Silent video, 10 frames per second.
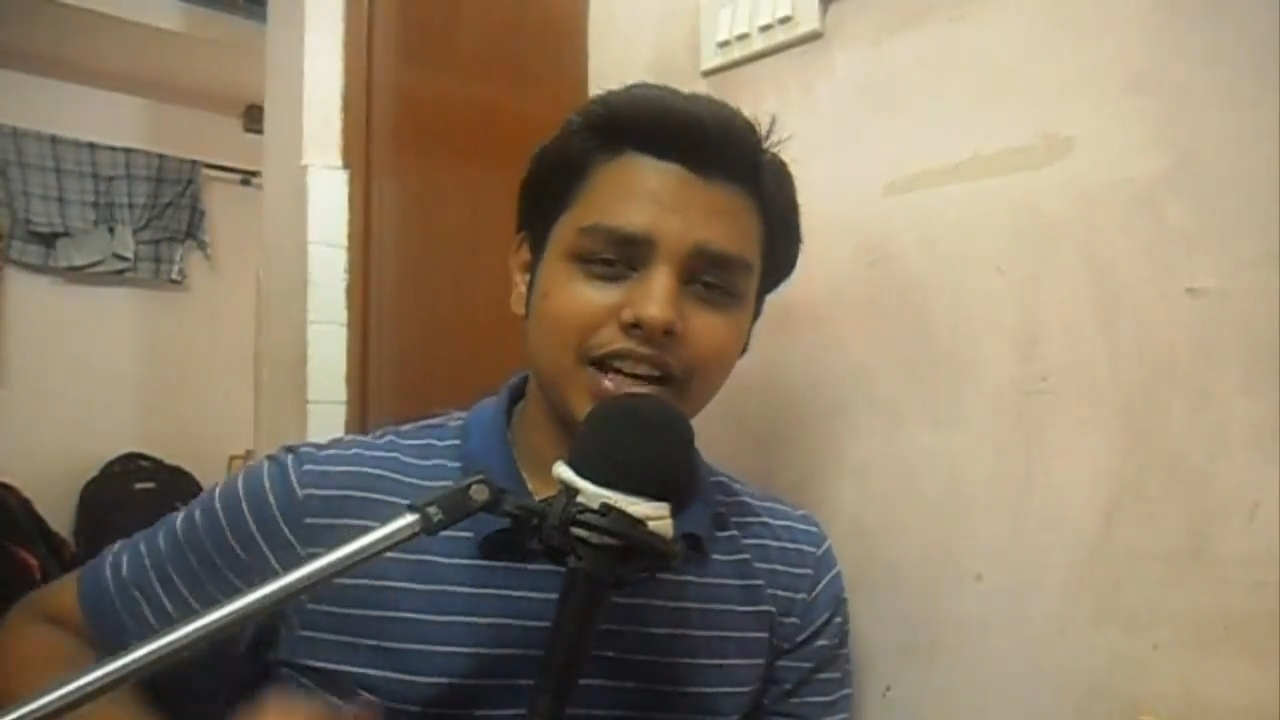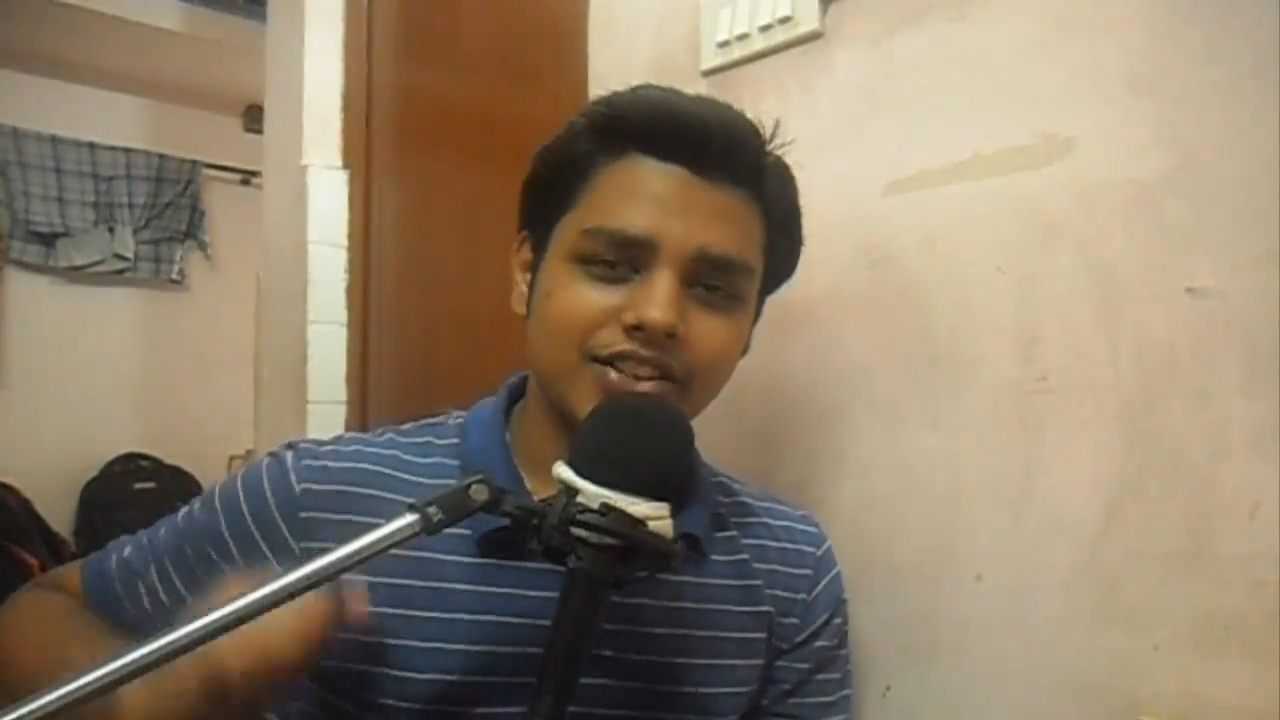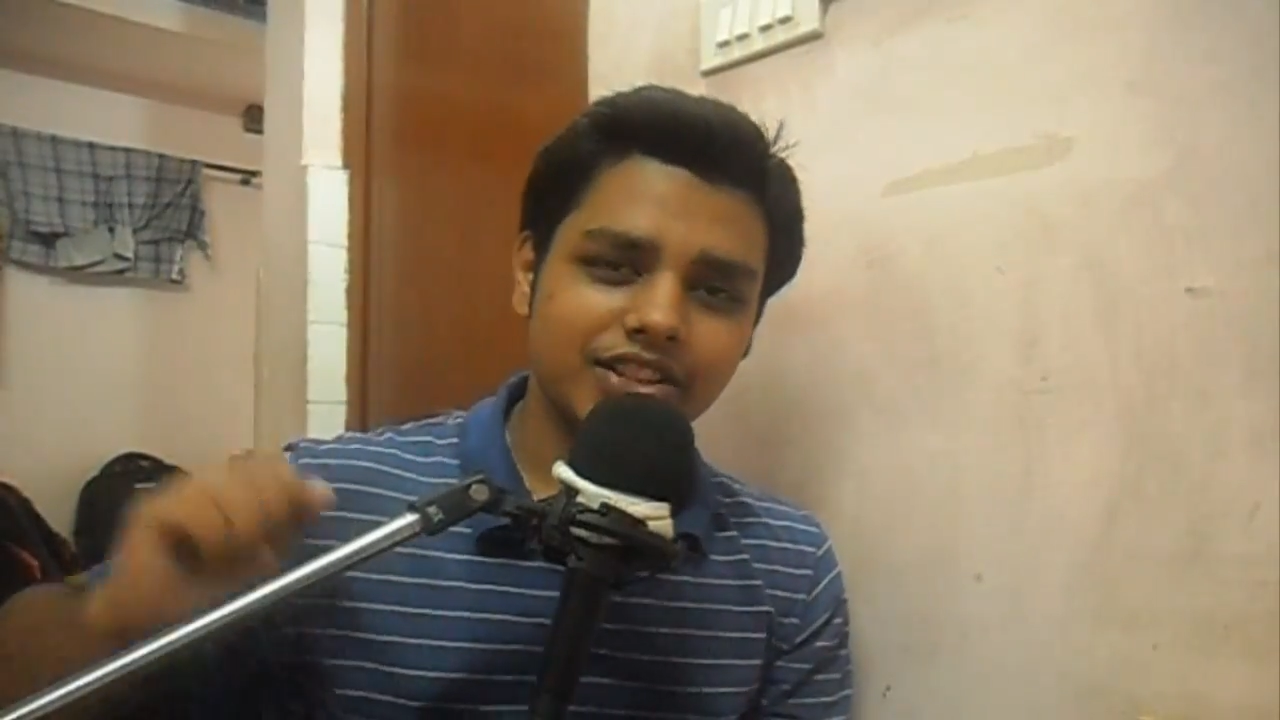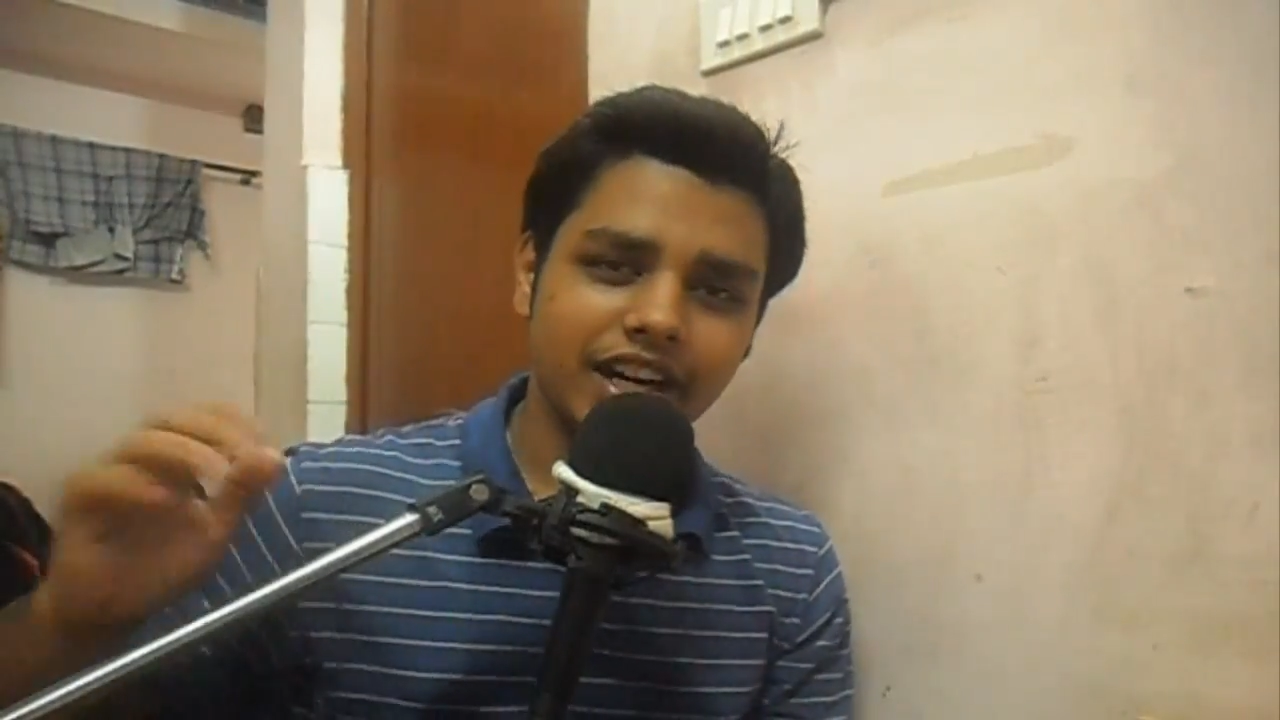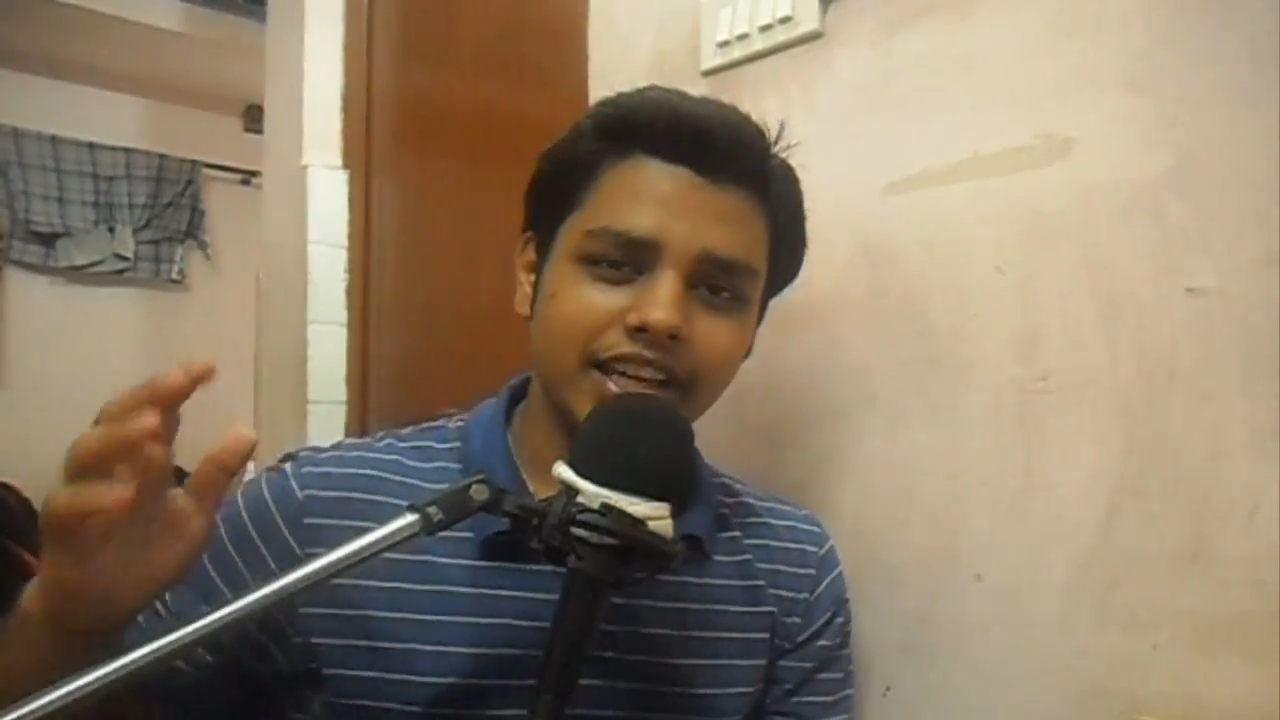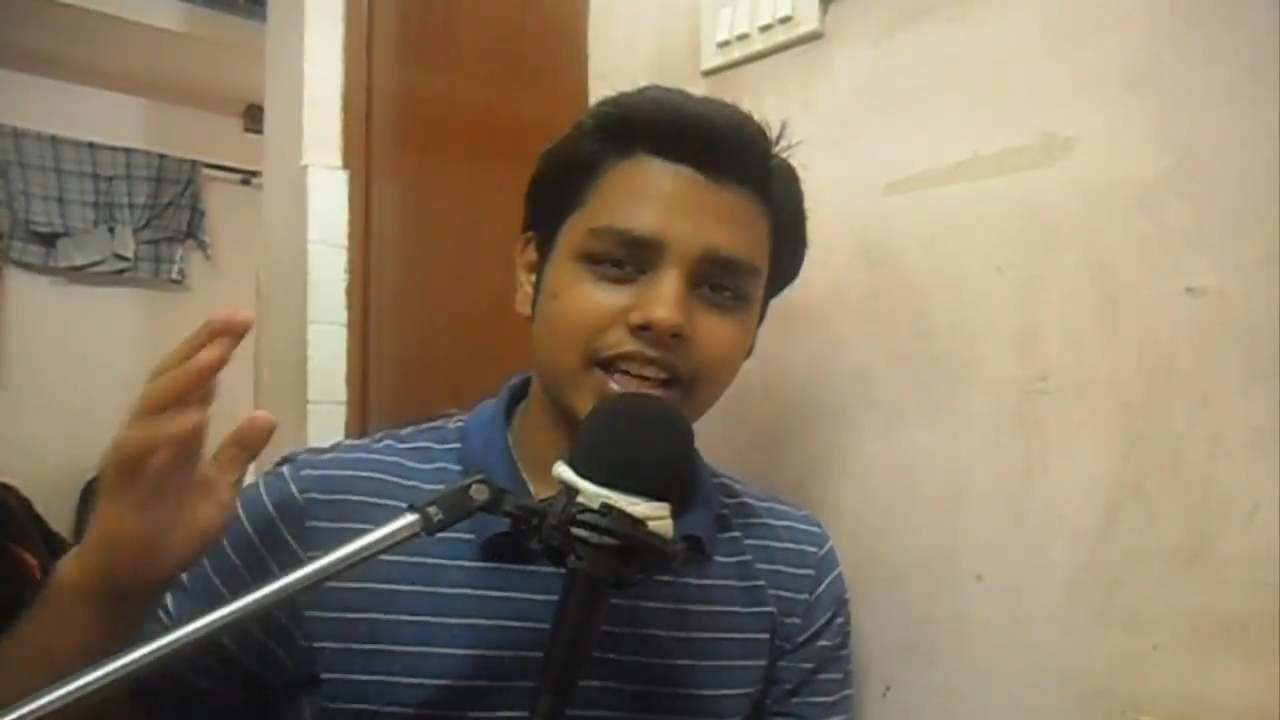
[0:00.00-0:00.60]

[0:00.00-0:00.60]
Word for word: are starting